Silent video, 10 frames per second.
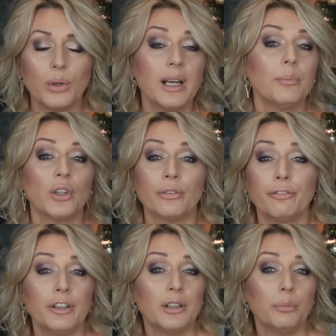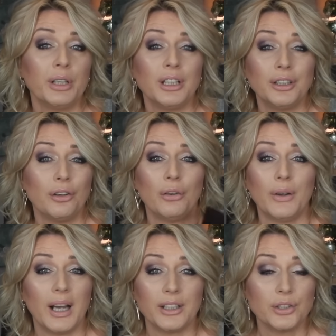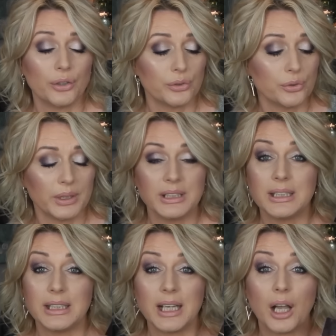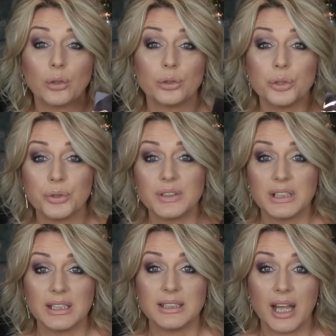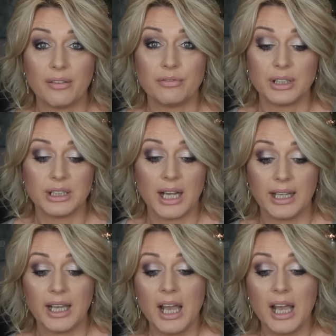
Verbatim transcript: when I'm not filming or I don't do anything, I could use this every day.